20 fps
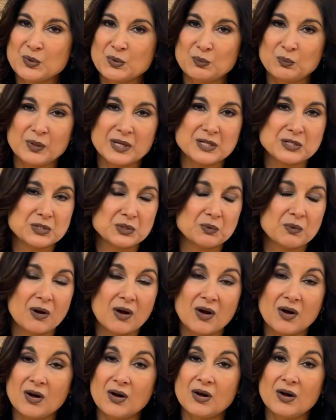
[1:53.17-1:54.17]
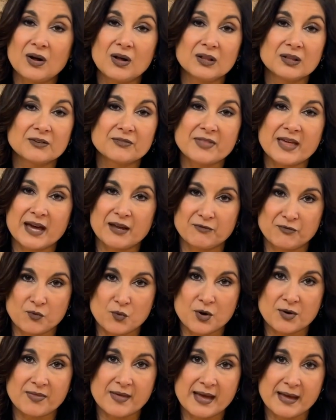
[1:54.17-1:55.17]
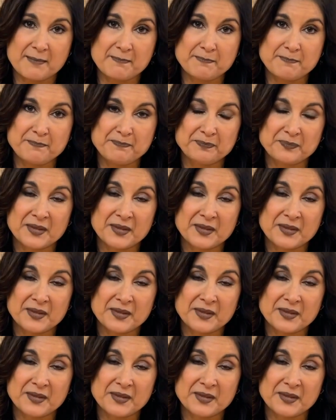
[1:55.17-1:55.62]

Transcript: We do all of that for them